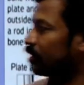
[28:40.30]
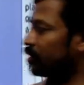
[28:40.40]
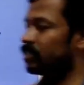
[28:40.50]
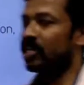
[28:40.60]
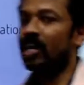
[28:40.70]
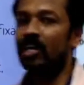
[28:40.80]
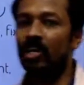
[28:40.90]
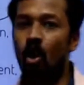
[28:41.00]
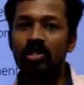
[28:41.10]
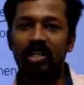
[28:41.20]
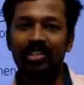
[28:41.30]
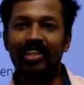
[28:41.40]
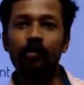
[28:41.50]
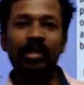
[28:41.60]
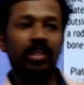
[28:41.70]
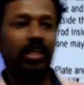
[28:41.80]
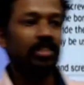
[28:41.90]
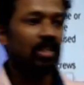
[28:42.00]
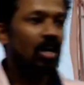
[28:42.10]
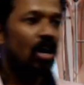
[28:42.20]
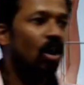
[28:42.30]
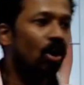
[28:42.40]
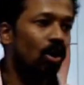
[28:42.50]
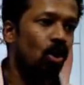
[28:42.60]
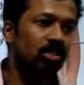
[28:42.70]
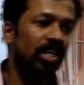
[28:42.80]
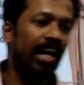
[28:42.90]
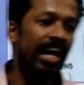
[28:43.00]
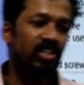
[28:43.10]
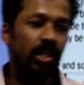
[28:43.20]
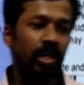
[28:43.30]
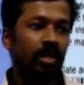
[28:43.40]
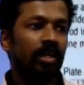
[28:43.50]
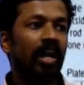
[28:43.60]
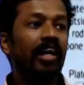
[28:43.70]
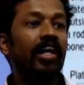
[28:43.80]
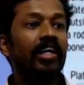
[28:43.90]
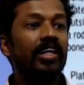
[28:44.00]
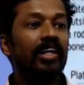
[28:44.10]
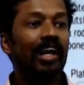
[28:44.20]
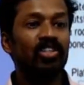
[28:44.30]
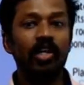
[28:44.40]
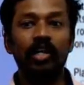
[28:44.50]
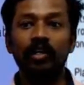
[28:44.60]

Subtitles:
These are non-surgical methods. Closed reduction. Reduction.